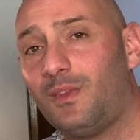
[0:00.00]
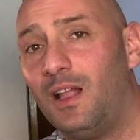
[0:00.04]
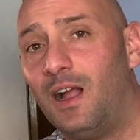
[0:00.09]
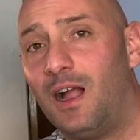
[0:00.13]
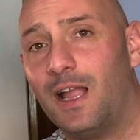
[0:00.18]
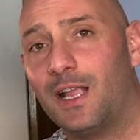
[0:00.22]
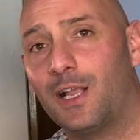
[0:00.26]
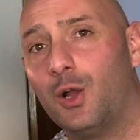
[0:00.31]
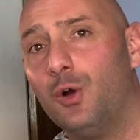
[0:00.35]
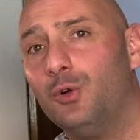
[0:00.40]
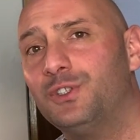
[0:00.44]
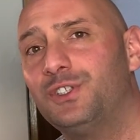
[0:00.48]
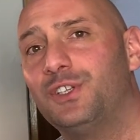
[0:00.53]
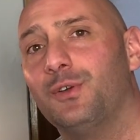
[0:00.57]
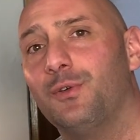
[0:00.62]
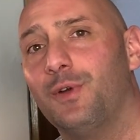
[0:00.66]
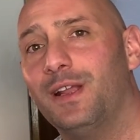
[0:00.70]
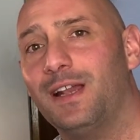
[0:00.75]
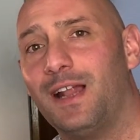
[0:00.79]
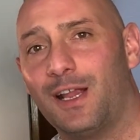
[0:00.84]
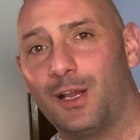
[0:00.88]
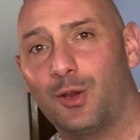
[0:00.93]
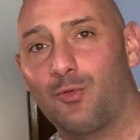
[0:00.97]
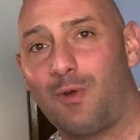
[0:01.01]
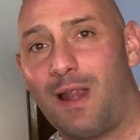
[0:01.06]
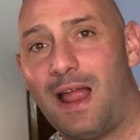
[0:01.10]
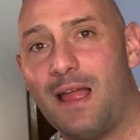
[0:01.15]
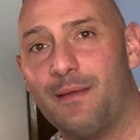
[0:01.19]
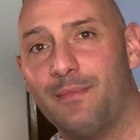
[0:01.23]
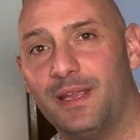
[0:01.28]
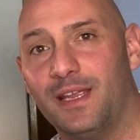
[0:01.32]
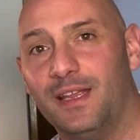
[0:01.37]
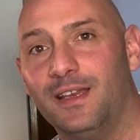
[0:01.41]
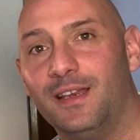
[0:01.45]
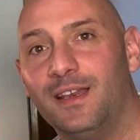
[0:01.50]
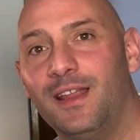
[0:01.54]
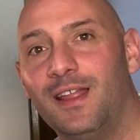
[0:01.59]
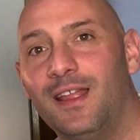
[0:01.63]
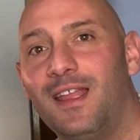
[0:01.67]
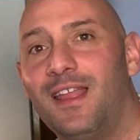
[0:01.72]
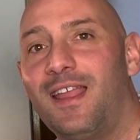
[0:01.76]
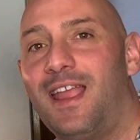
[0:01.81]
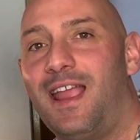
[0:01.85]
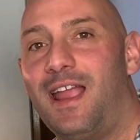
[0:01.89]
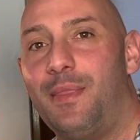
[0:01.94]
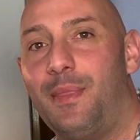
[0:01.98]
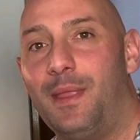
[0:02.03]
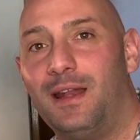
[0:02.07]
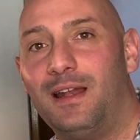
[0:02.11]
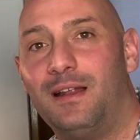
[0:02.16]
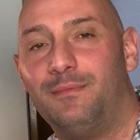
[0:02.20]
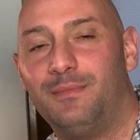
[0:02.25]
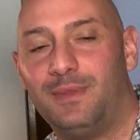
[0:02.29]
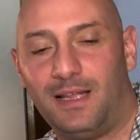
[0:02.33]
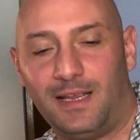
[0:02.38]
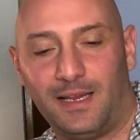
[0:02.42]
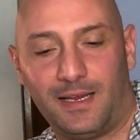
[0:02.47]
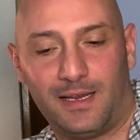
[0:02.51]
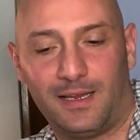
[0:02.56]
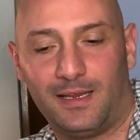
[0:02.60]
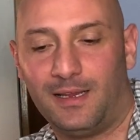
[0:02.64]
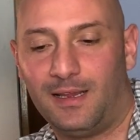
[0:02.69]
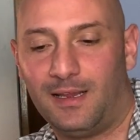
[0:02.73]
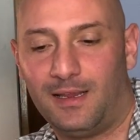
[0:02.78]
I go to it, I grab it, and then I'm like,